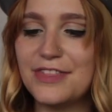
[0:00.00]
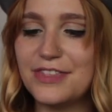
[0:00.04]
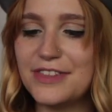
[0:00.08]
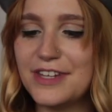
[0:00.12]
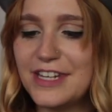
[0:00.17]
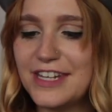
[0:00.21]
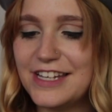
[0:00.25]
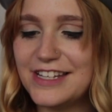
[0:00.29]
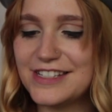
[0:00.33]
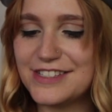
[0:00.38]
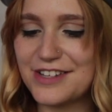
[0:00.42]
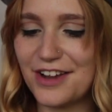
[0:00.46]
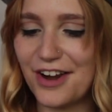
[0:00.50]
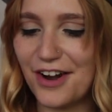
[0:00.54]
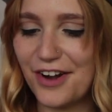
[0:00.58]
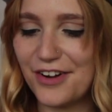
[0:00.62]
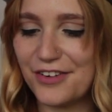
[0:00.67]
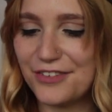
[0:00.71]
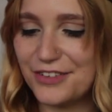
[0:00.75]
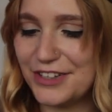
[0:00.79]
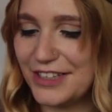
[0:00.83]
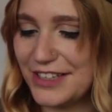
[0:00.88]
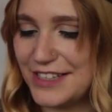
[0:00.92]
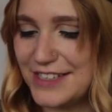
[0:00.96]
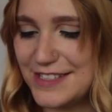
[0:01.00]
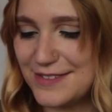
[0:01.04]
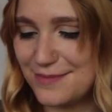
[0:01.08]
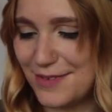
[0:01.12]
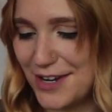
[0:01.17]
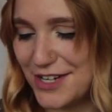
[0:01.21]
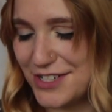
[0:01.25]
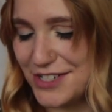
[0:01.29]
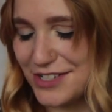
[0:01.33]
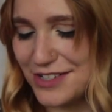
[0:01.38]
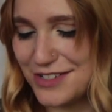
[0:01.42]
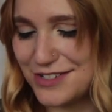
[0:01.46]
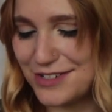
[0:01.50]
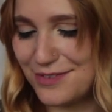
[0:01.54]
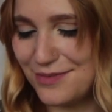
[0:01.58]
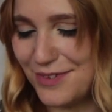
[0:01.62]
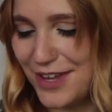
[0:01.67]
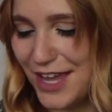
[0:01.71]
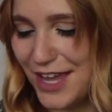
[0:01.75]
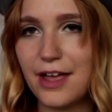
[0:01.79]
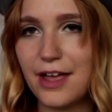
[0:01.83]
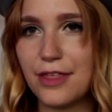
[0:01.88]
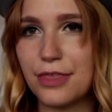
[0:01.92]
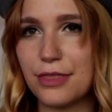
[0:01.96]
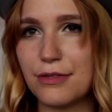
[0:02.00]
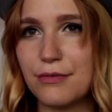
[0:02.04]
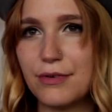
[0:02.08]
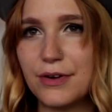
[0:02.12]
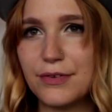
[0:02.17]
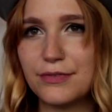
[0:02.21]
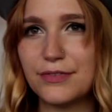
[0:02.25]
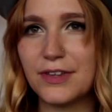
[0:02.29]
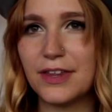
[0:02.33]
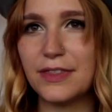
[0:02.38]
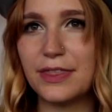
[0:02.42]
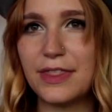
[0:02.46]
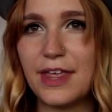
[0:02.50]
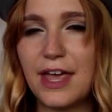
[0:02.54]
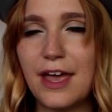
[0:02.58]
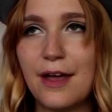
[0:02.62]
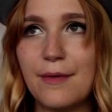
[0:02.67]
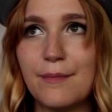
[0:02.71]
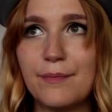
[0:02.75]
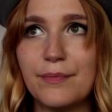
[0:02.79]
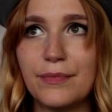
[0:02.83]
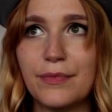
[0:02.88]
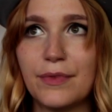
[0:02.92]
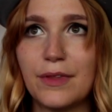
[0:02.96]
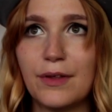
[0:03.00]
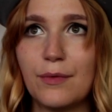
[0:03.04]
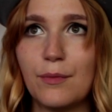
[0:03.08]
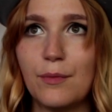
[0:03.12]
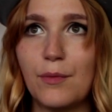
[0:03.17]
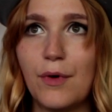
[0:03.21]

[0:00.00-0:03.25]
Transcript: These are really special to I thrifted them